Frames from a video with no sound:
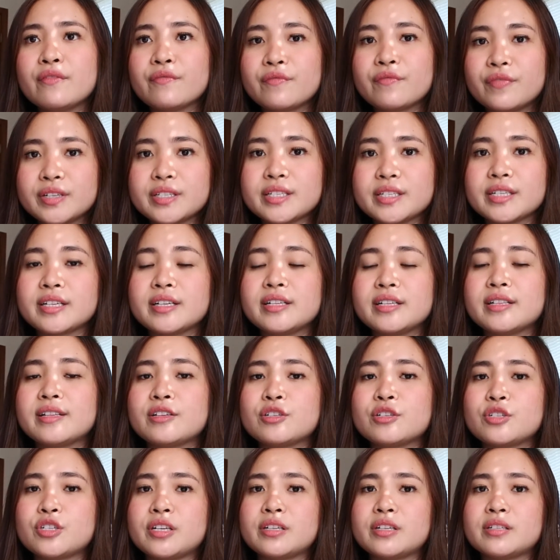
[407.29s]
physical
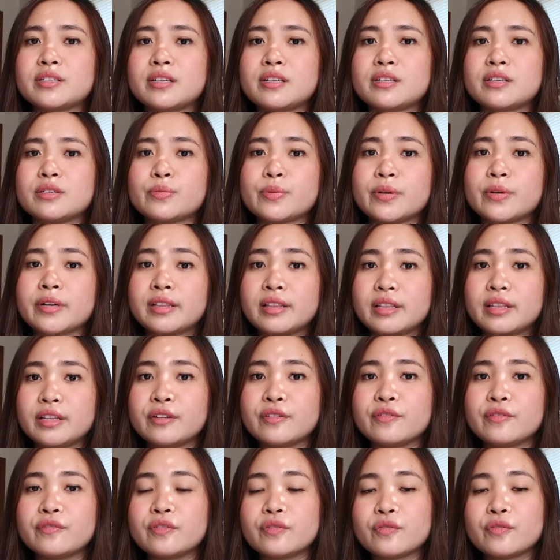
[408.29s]
addresses where I
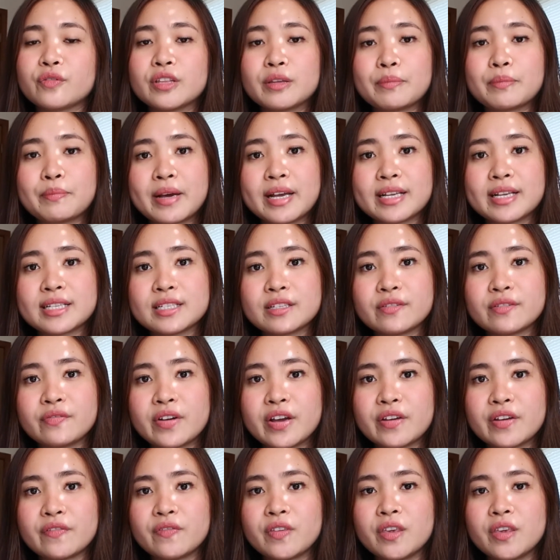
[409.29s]
lived for the past
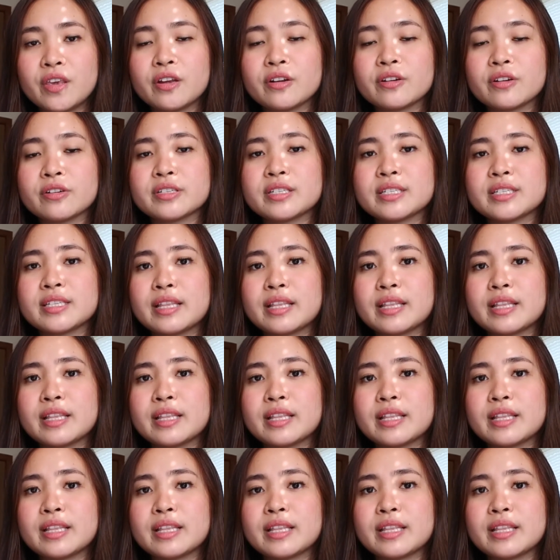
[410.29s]
5 years.